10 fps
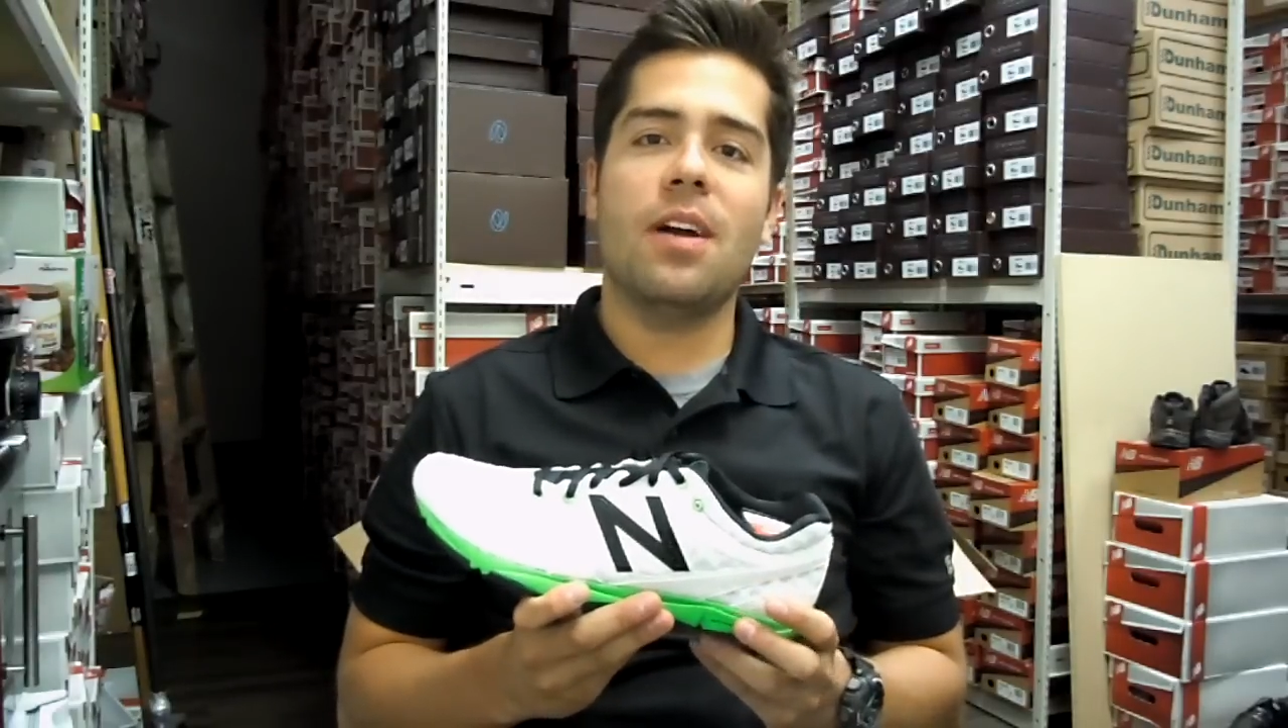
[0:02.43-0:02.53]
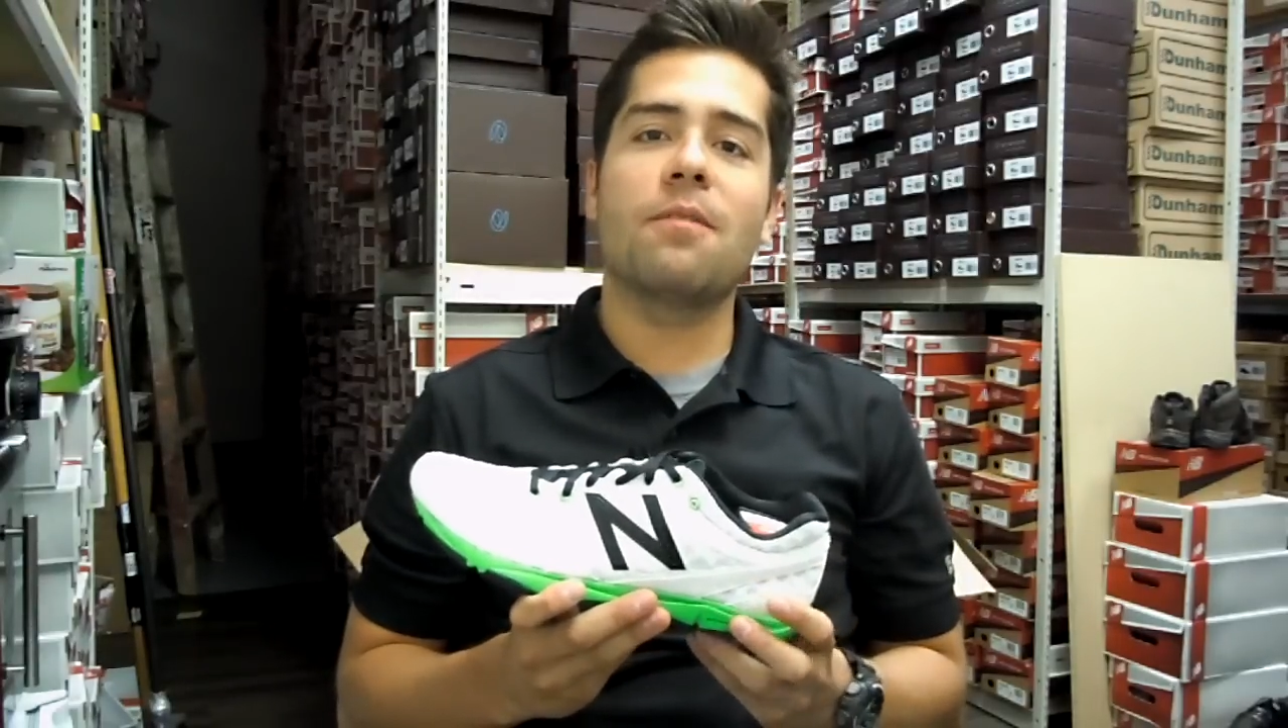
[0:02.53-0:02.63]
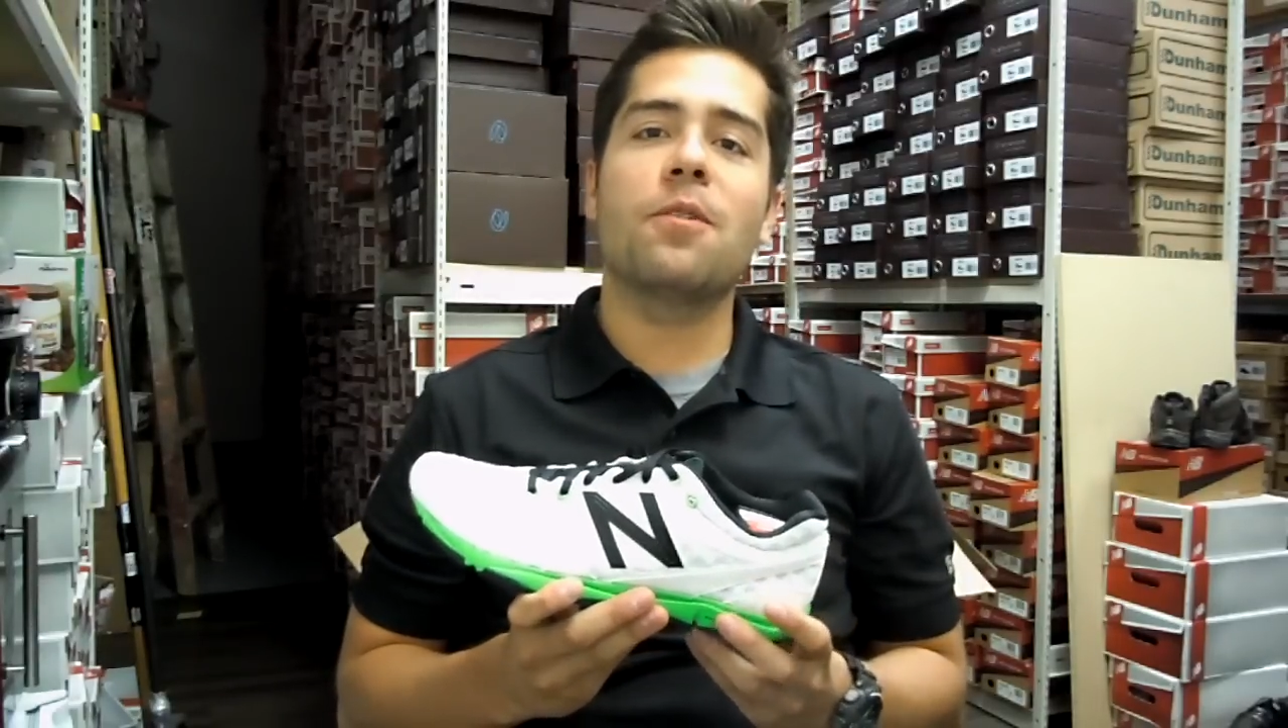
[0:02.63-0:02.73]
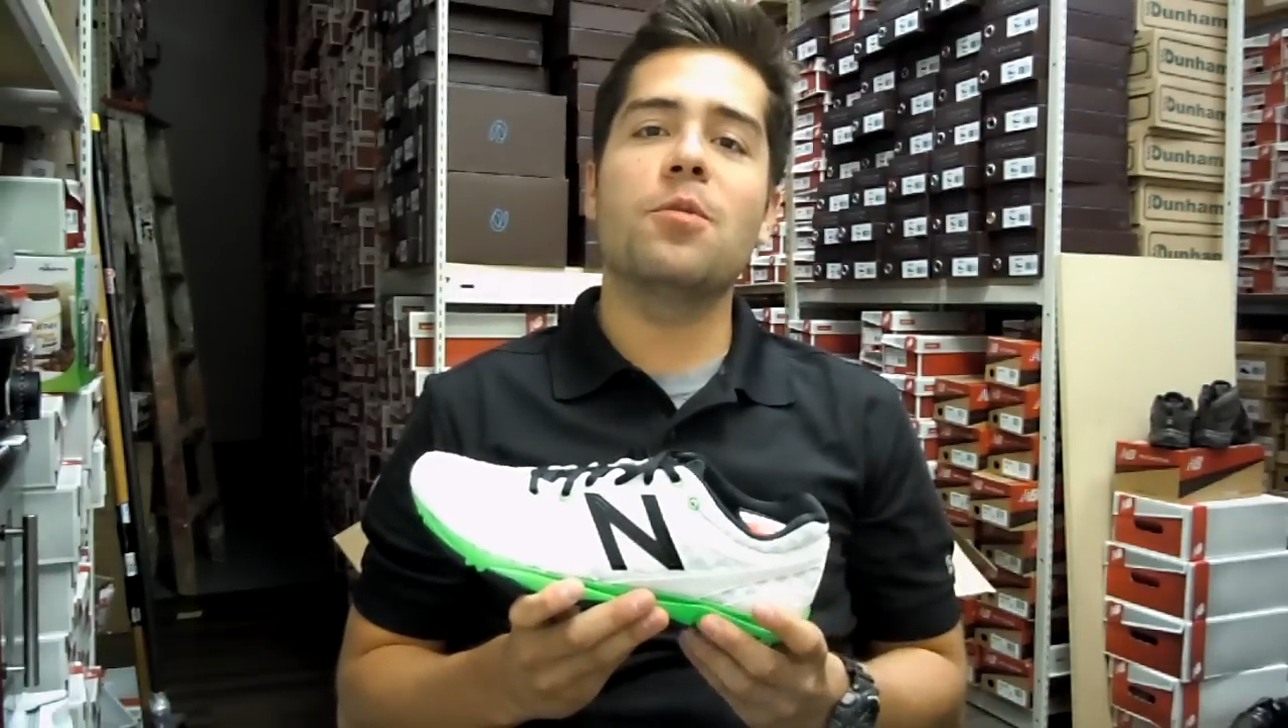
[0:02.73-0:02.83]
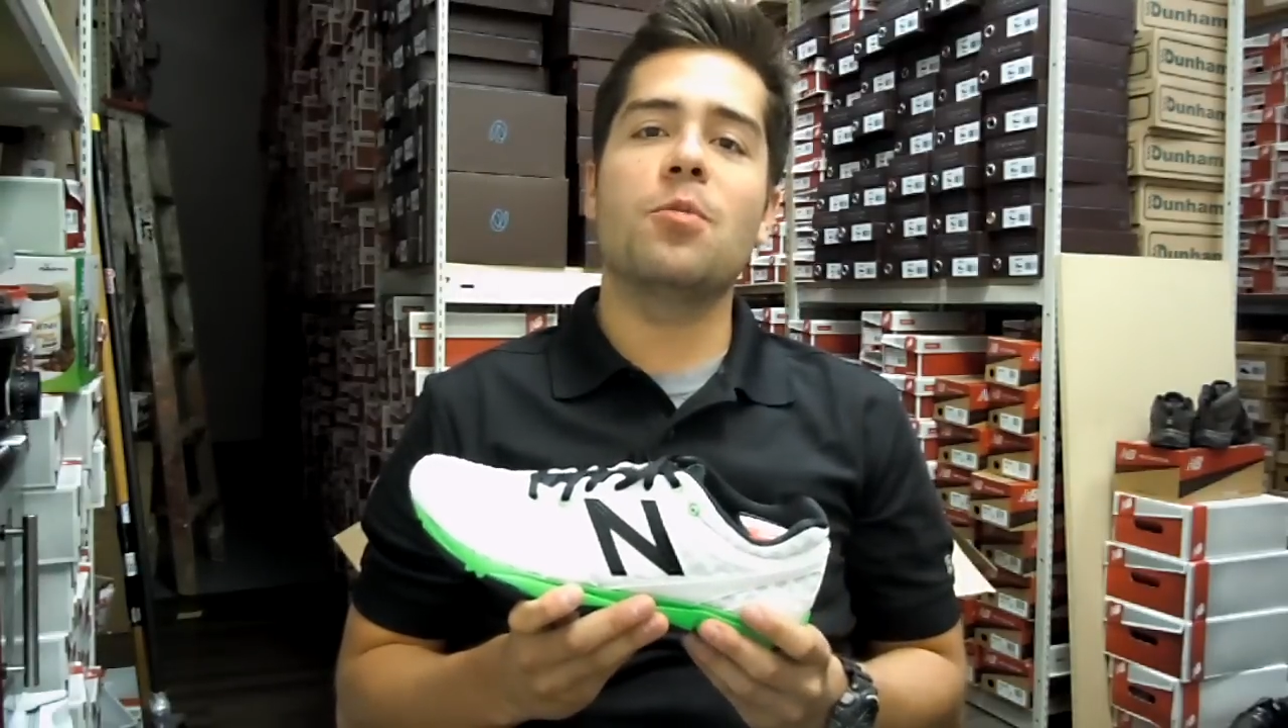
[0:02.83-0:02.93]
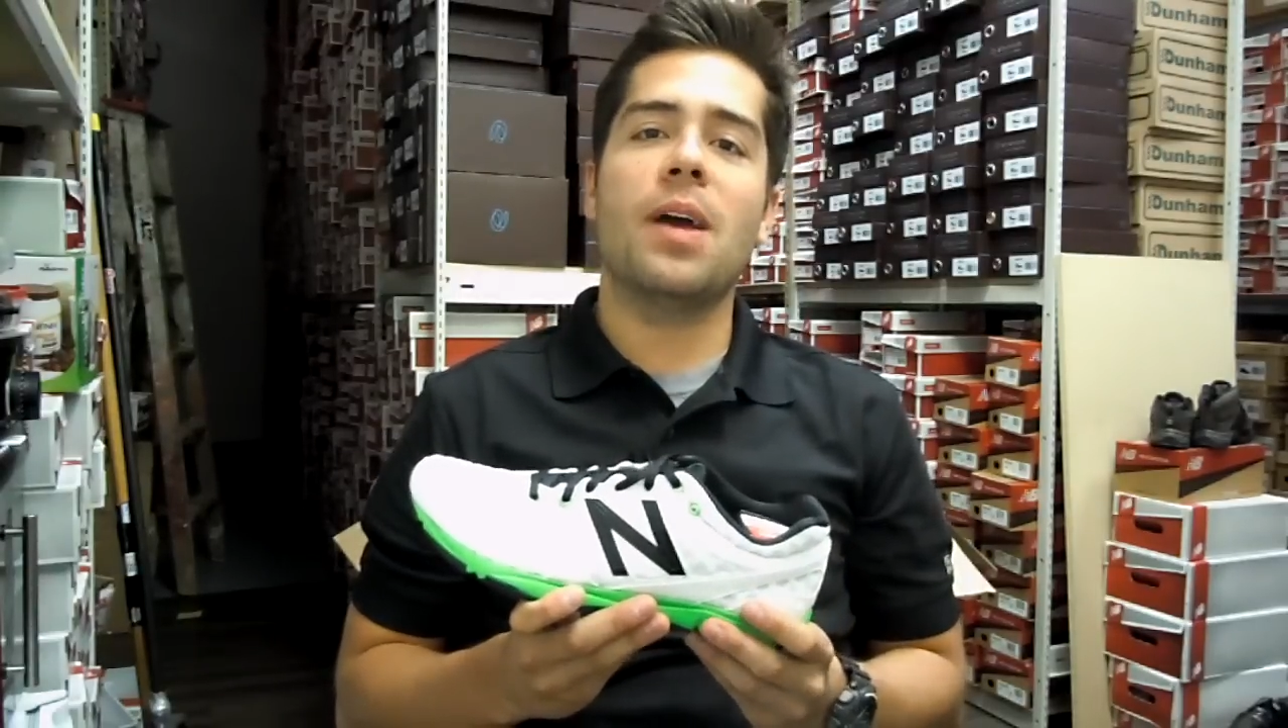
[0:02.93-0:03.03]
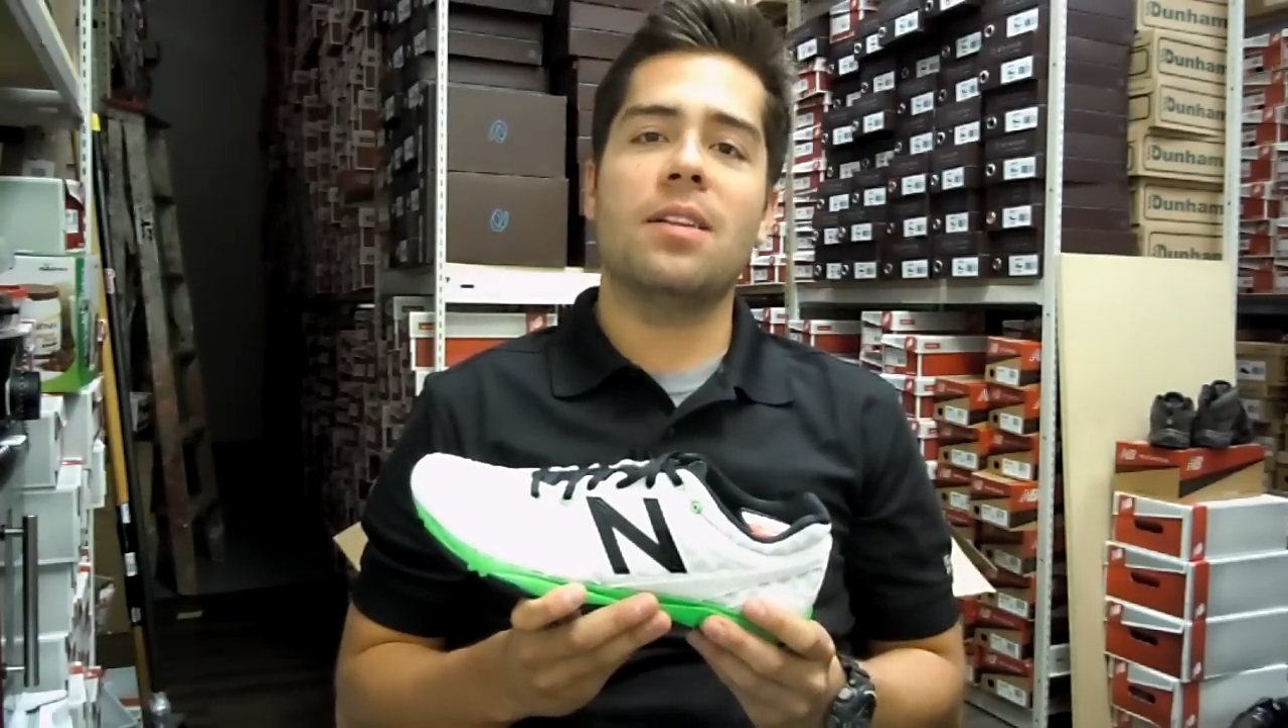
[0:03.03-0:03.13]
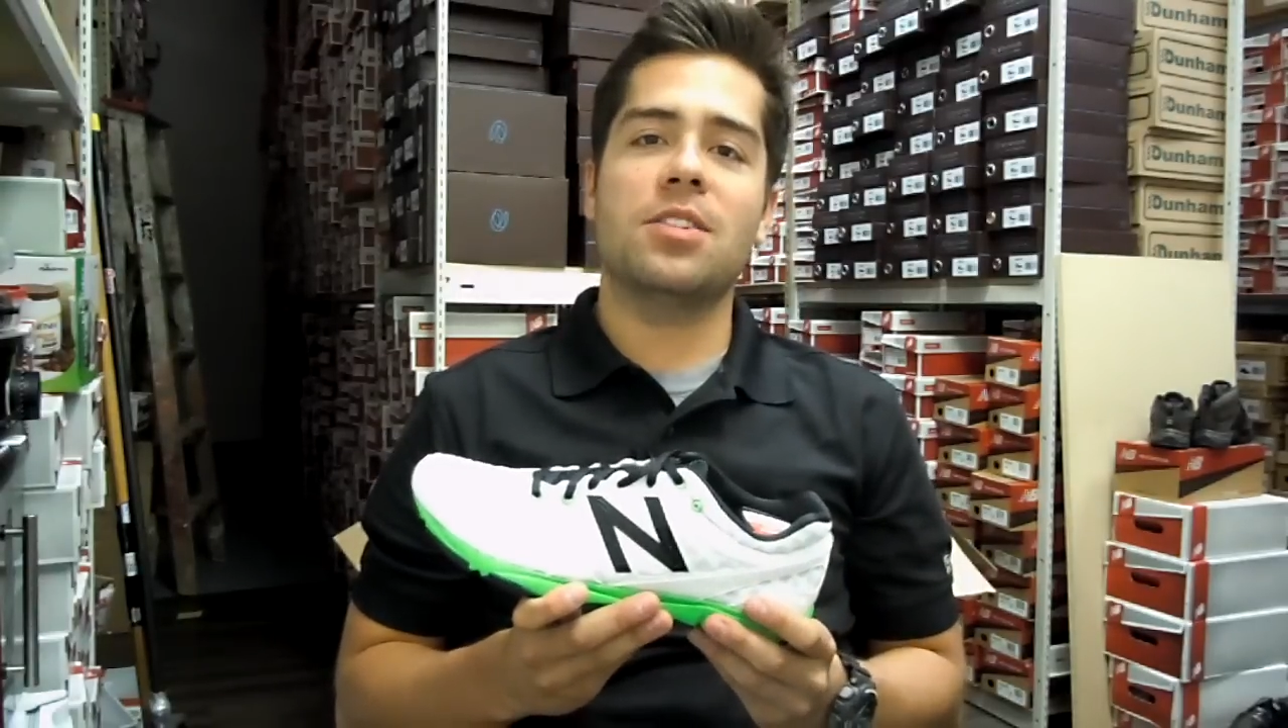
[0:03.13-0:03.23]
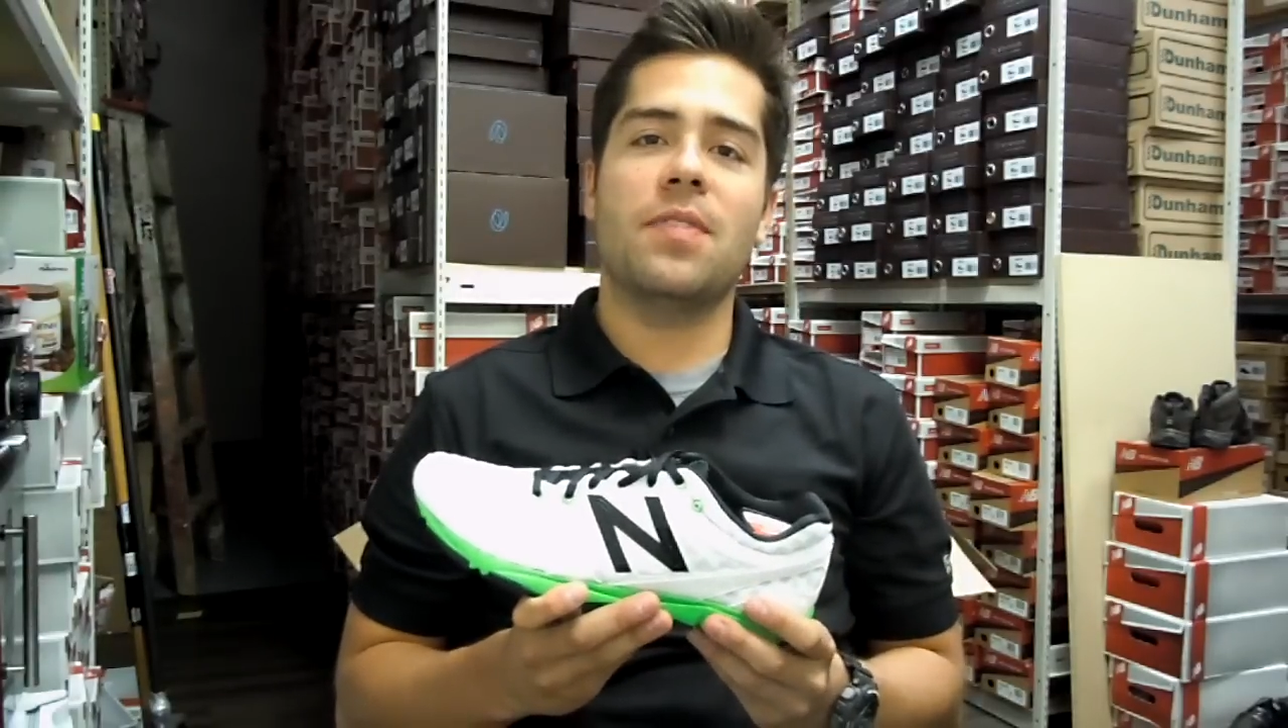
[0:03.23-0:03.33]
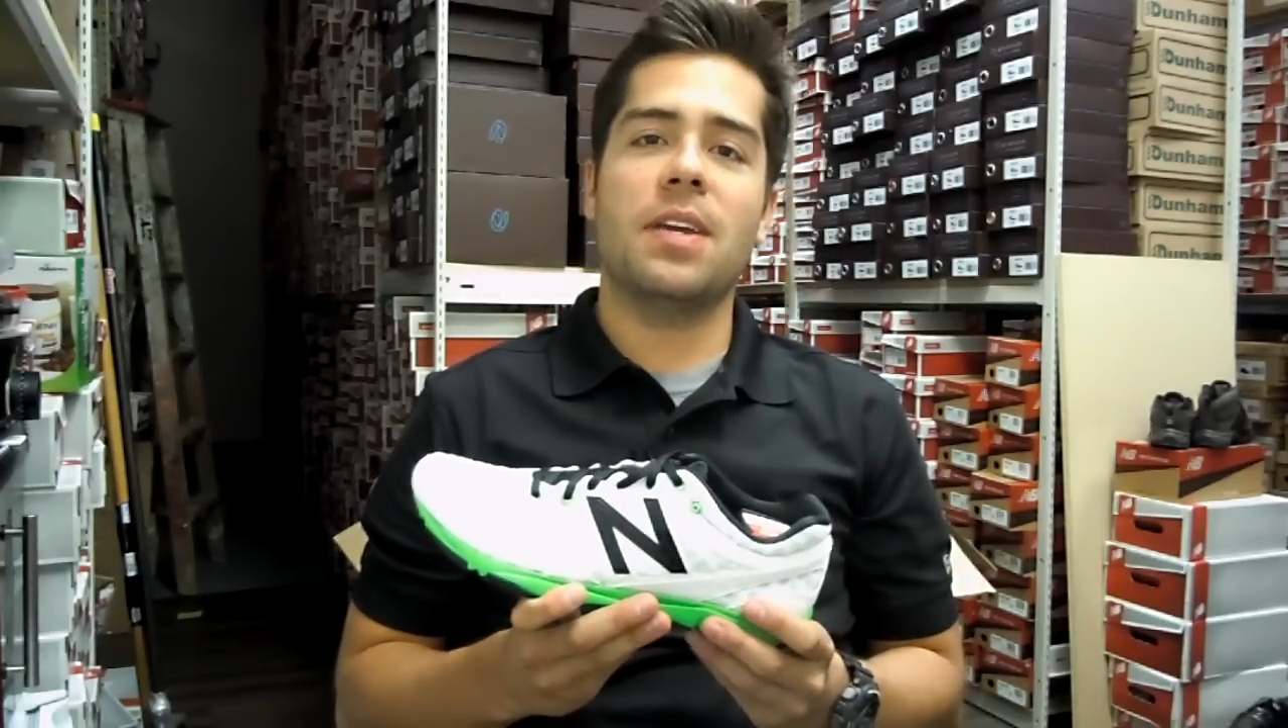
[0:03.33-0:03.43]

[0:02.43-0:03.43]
I'm from New Balance